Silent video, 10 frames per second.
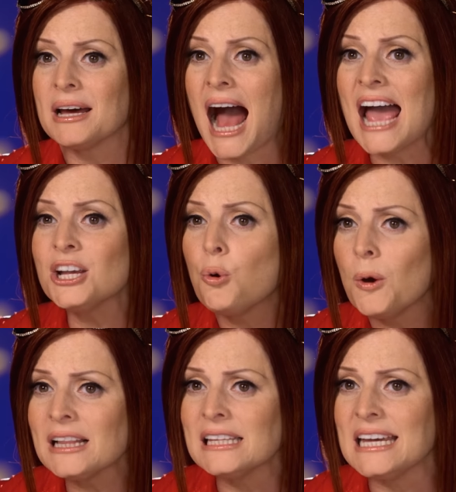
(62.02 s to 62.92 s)
but I
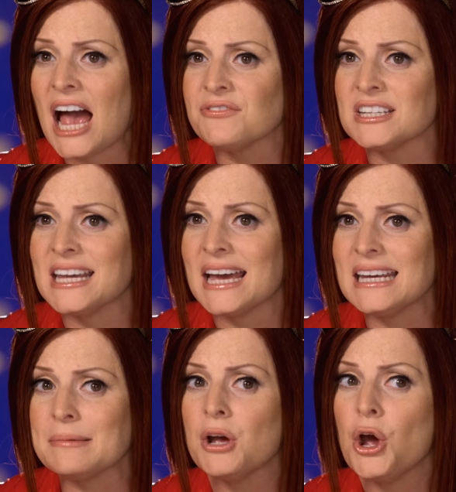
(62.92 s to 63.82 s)
quickly have to get
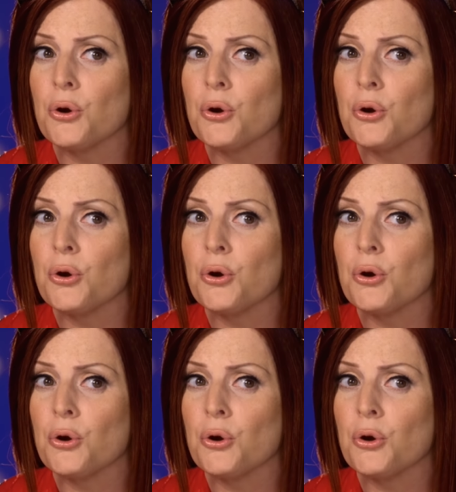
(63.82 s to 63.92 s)
him